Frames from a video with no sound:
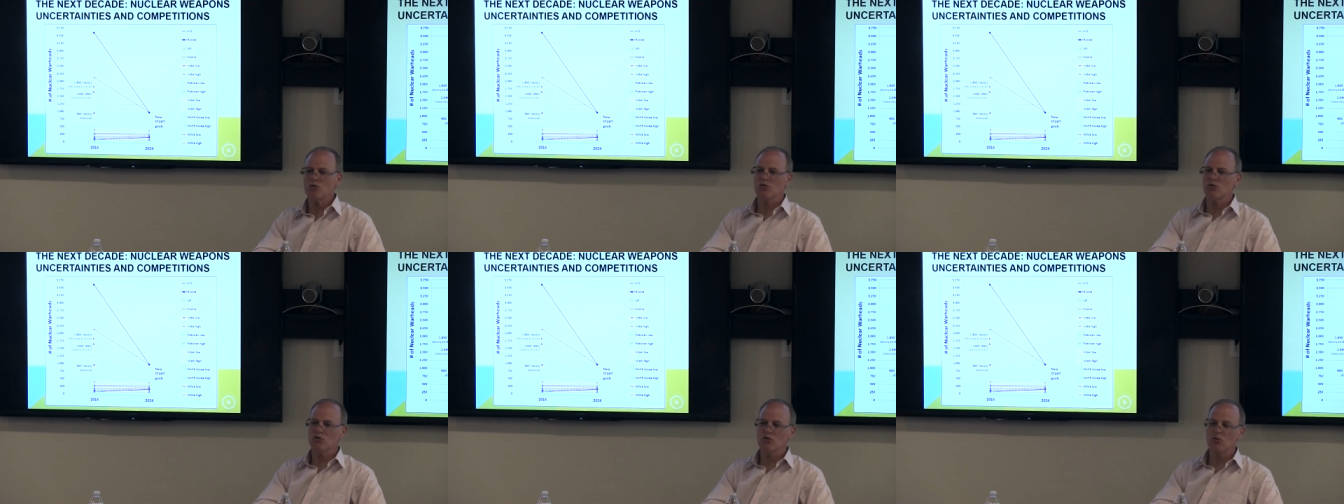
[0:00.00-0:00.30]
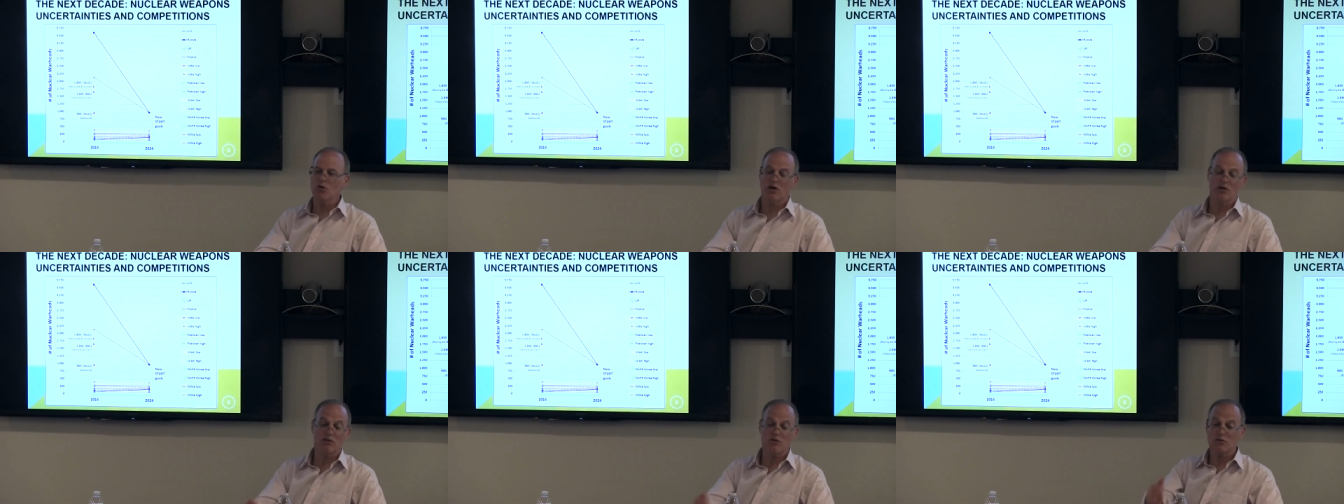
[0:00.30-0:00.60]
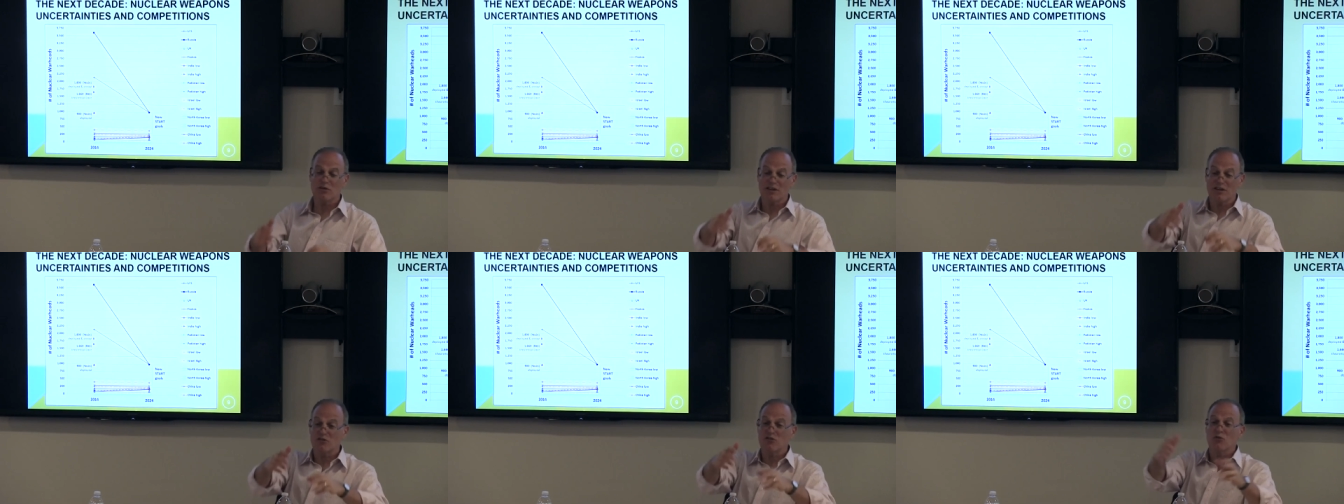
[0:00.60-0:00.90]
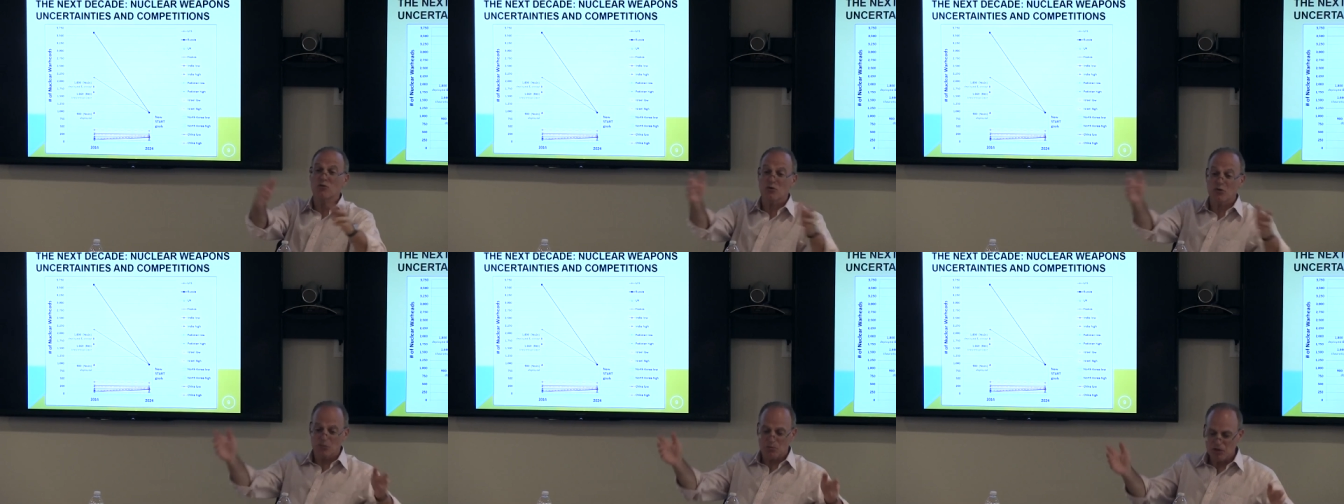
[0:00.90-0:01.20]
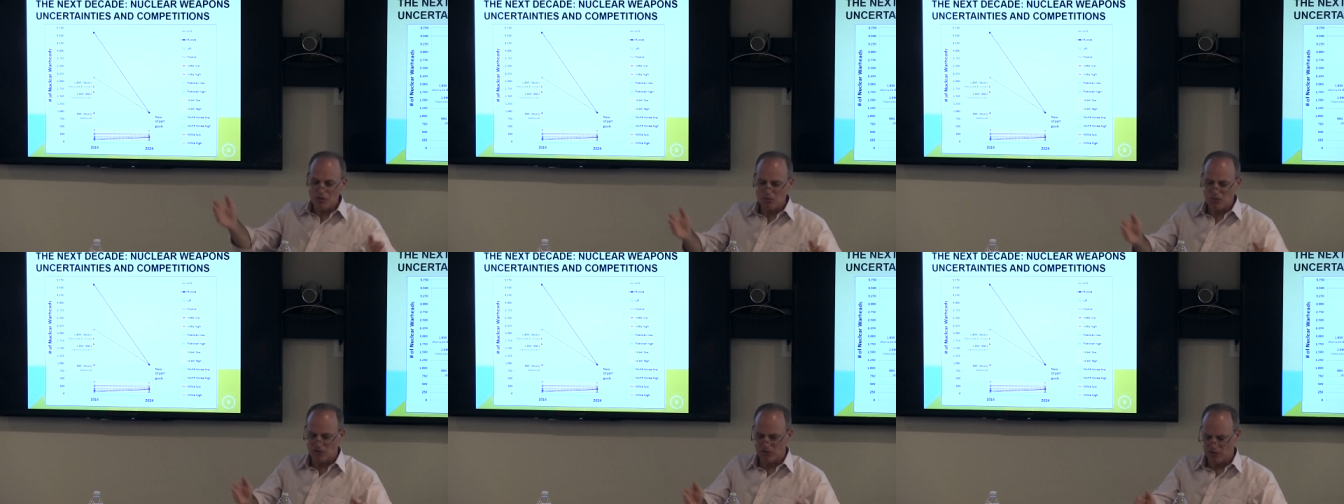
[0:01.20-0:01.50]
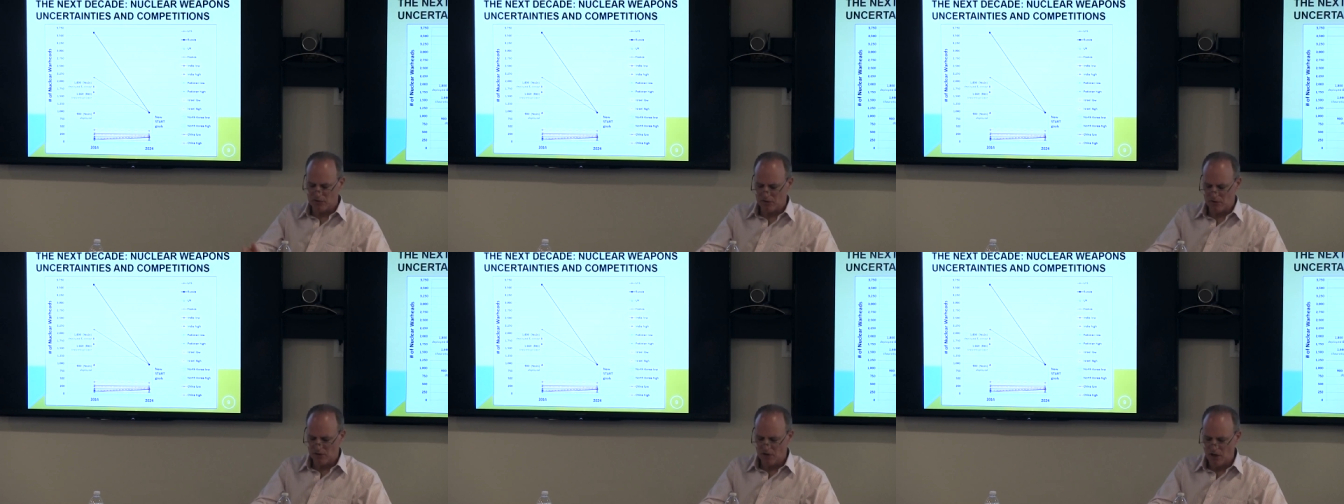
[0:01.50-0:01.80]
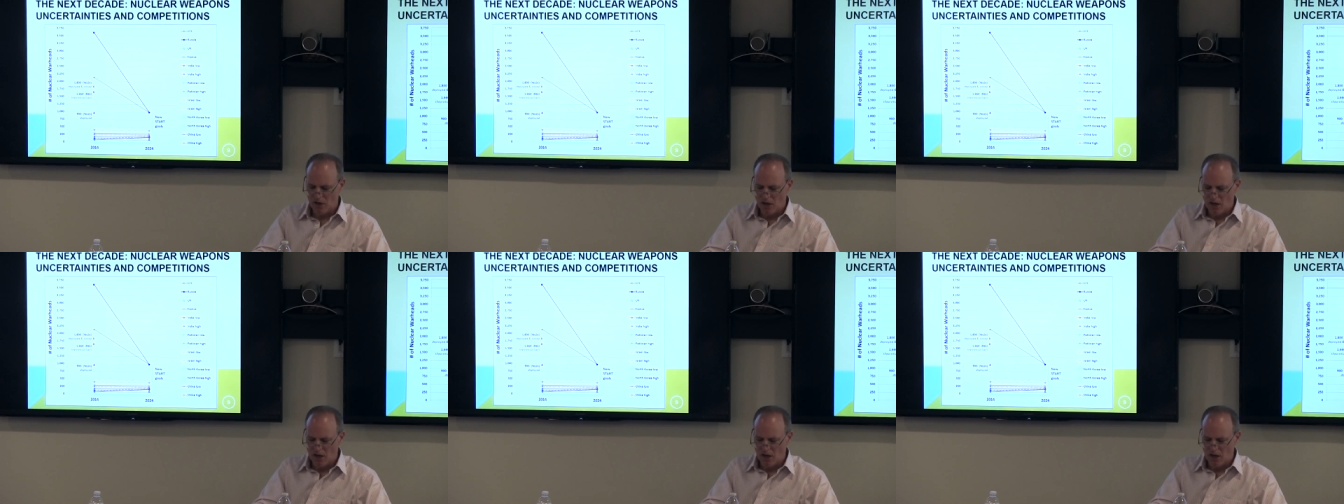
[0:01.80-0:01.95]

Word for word: who you are. there were like 200 people there.